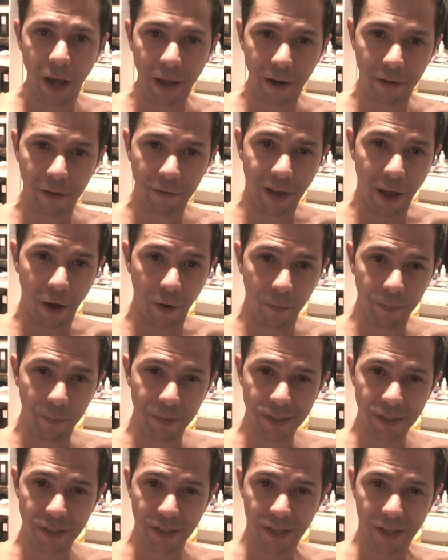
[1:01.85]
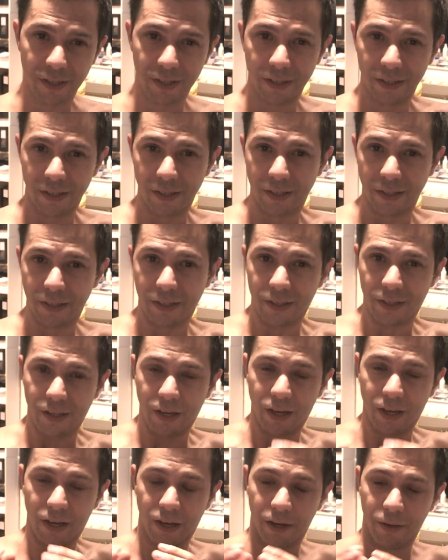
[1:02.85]
kind of helps
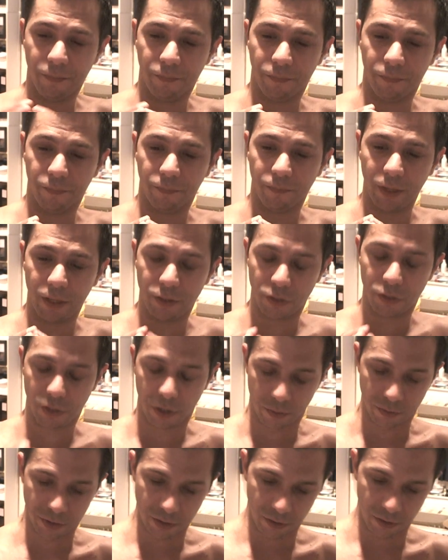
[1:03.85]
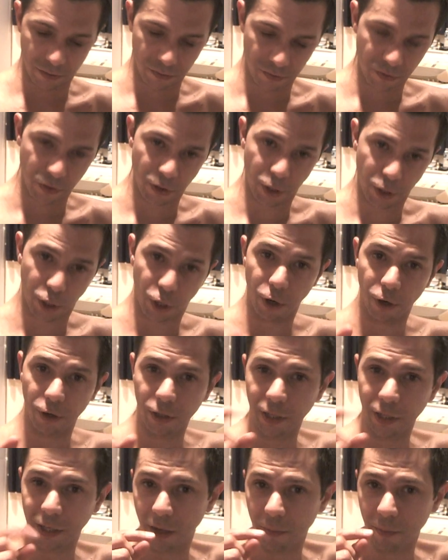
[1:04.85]
um, in terms of the
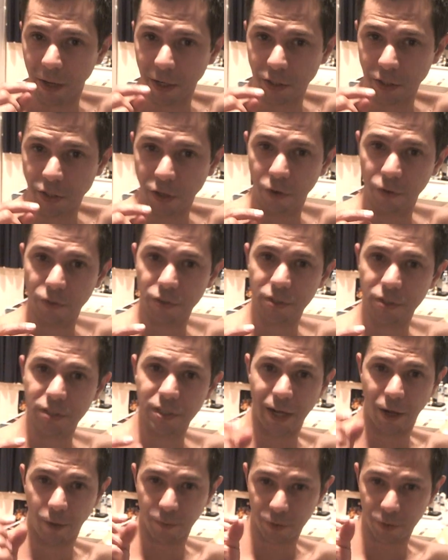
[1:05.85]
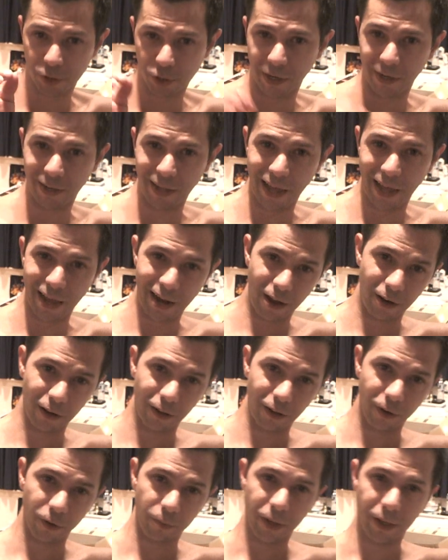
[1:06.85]
curling on my toes to help straighten that out a
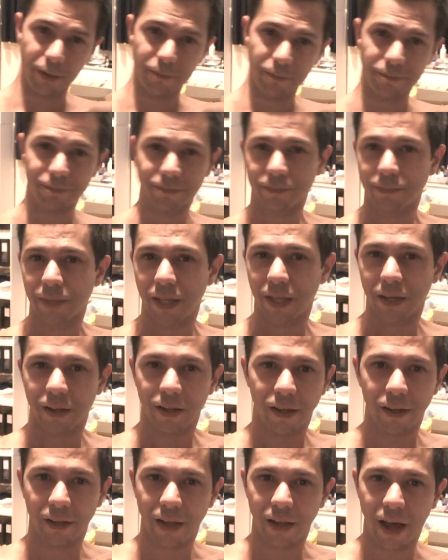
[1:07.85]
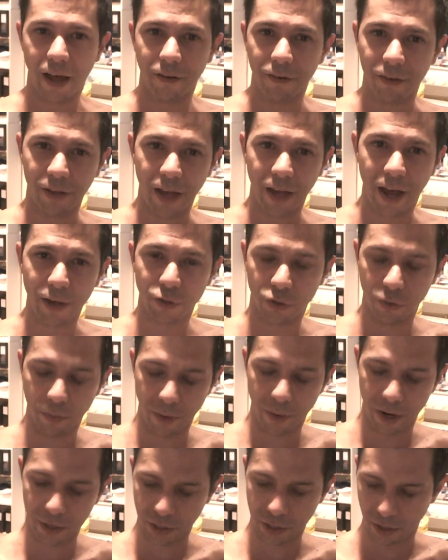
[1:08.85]
little bit. Not not too
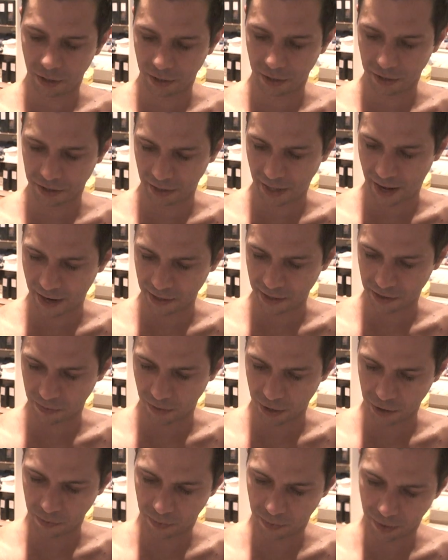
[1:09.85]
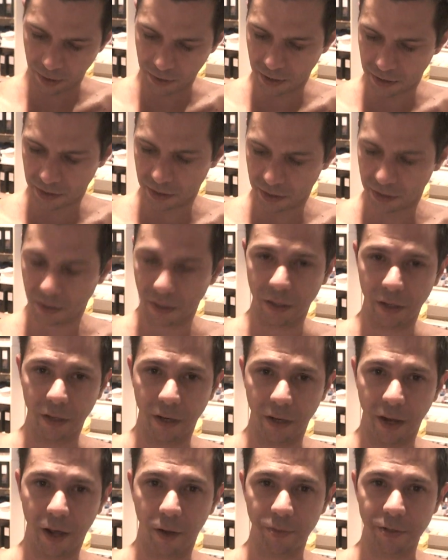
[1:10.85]
much, and it doesn't last much, but it does.
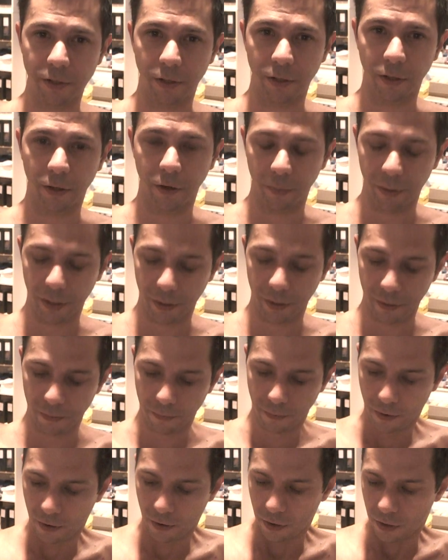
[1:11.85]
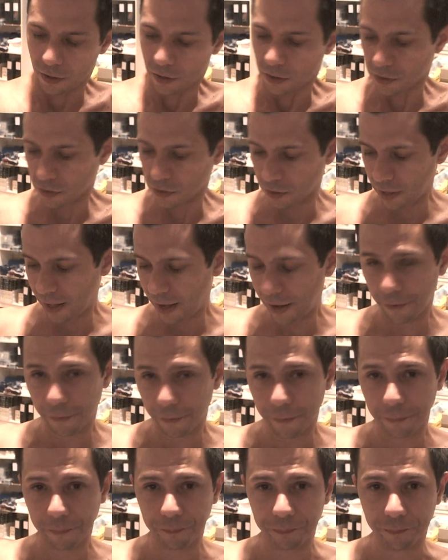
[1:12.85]
It helps a little bit. So
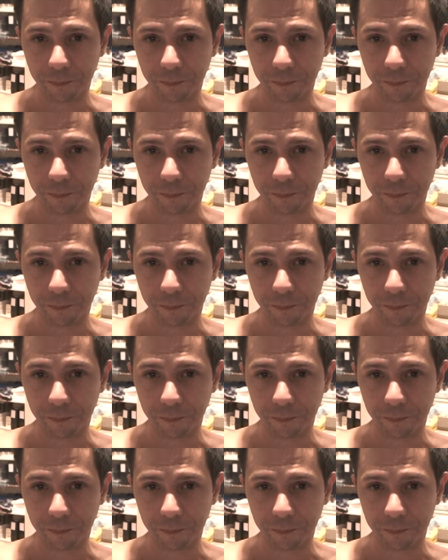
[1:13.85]
now,